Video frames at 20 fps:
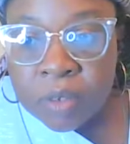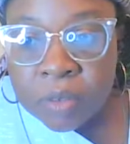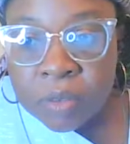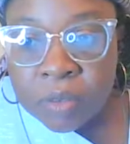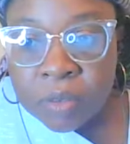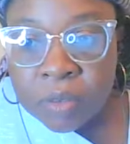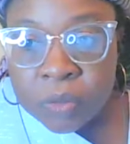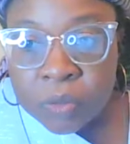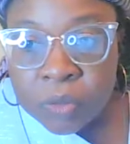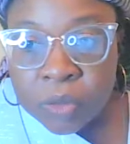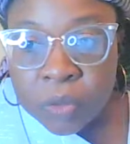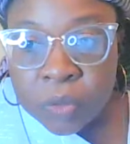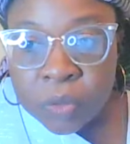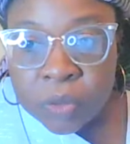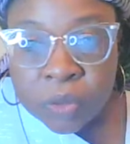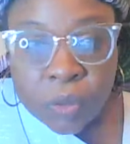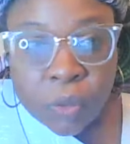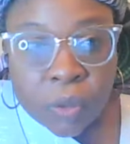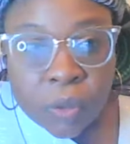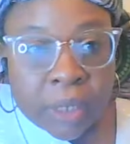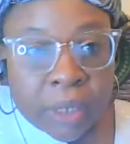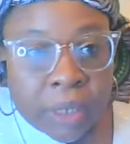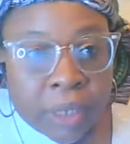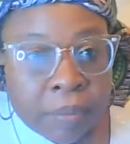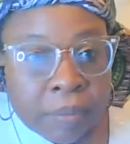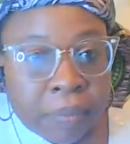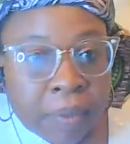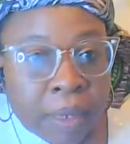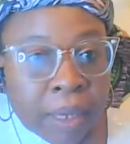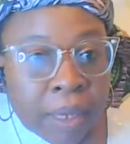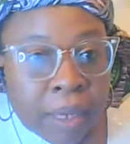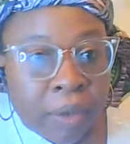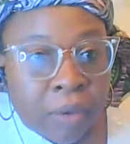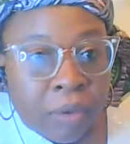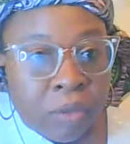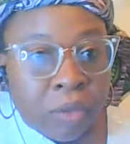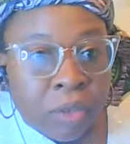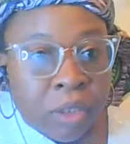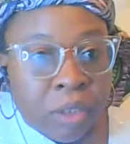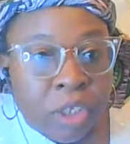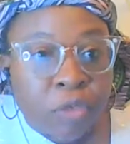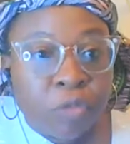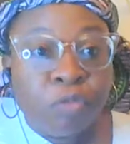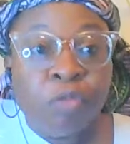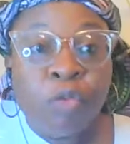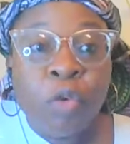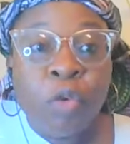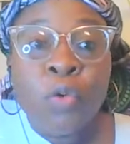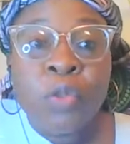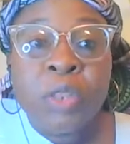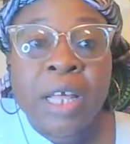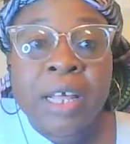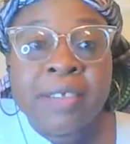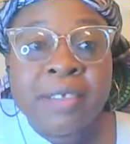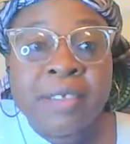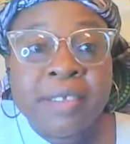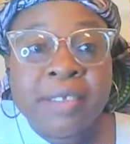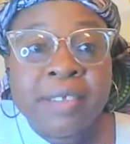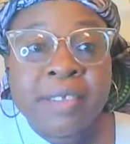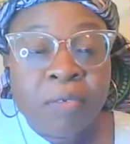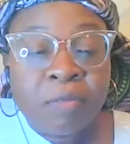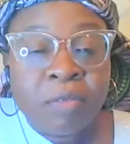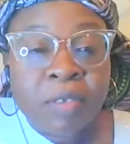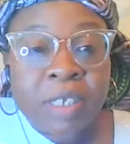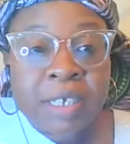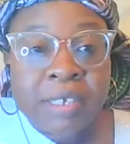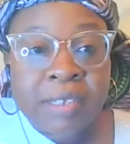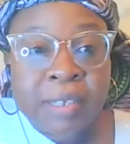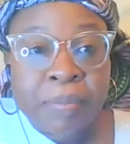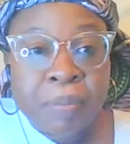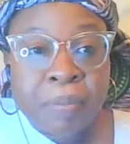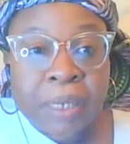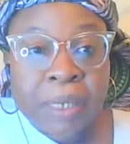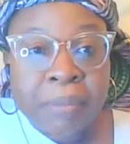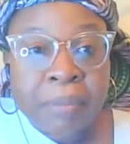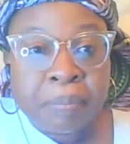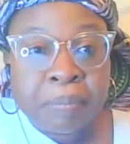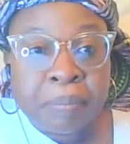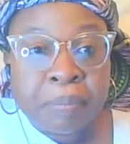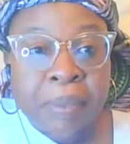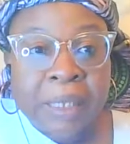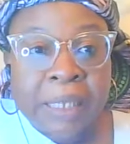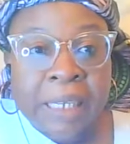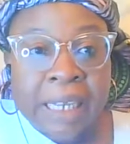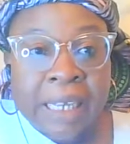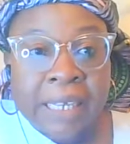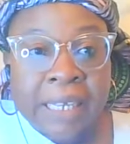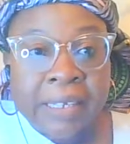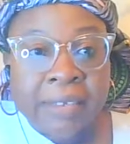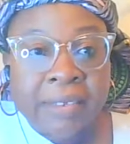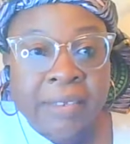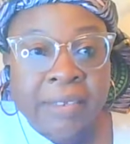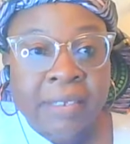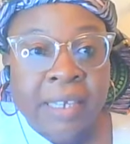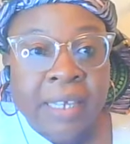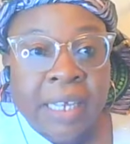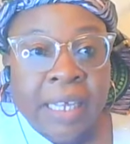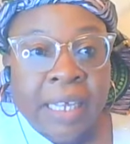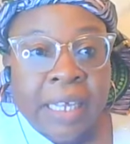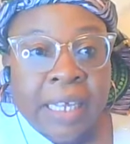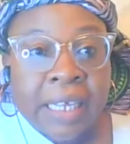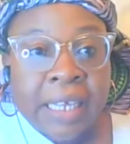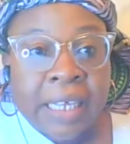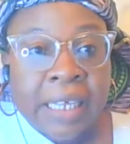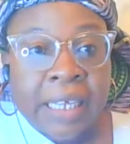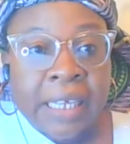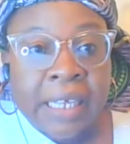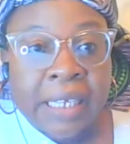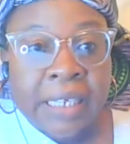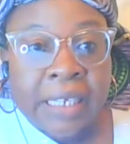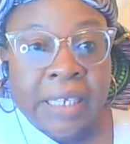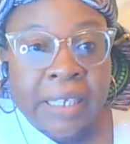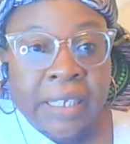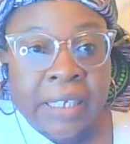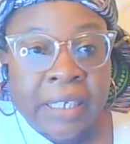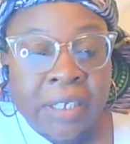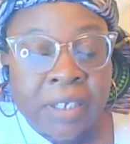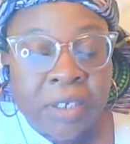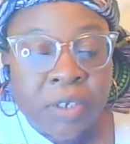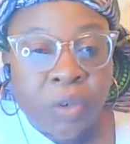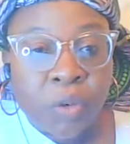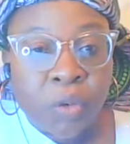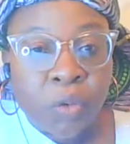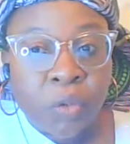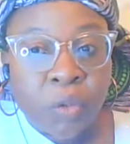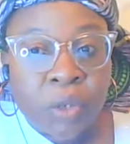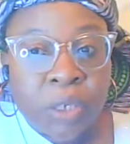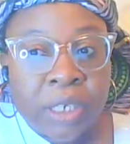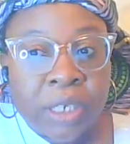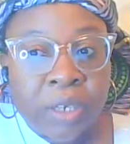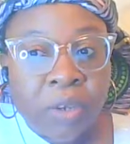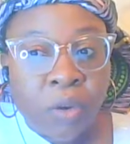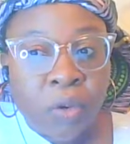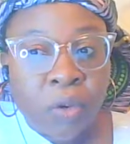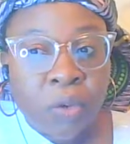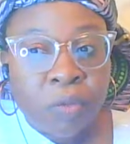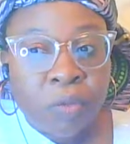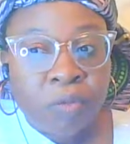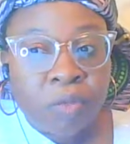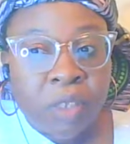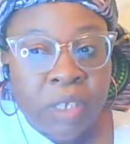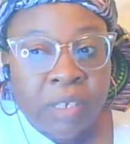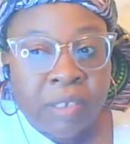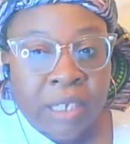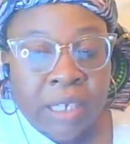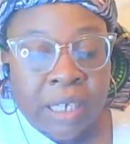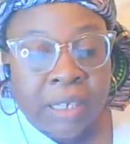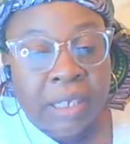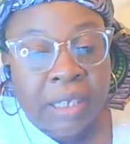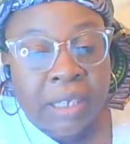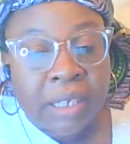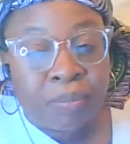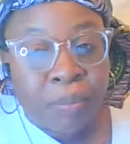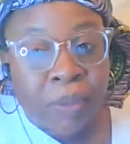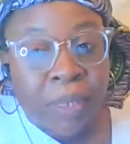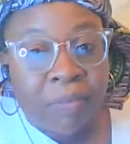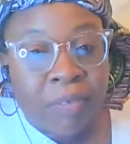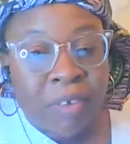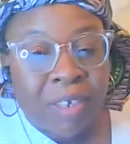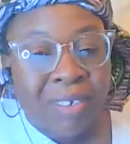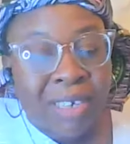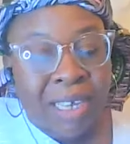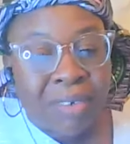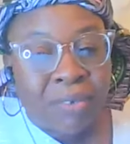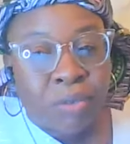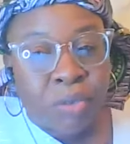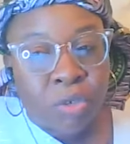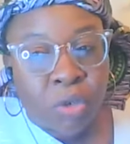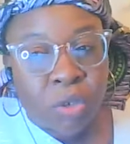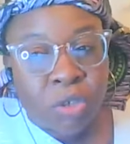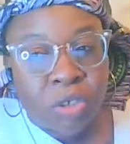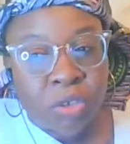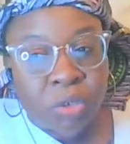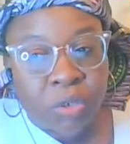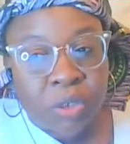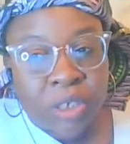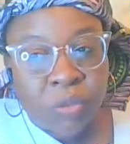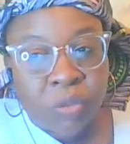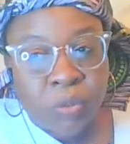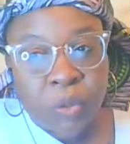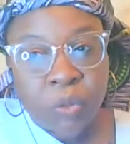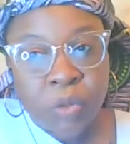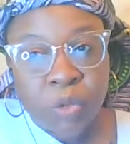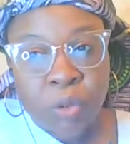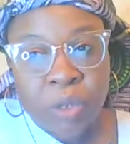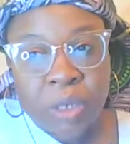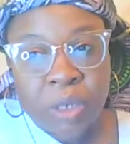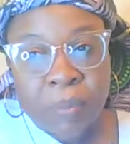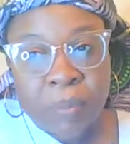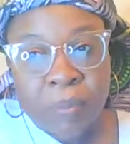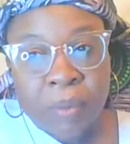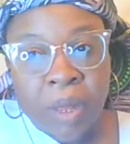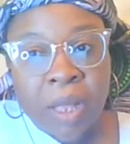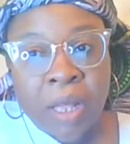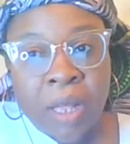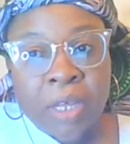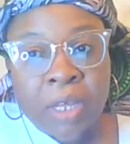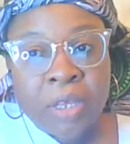was talking about the role that self-discipline plays in all of this. And I think PF has kind of touched on it when he was talking about,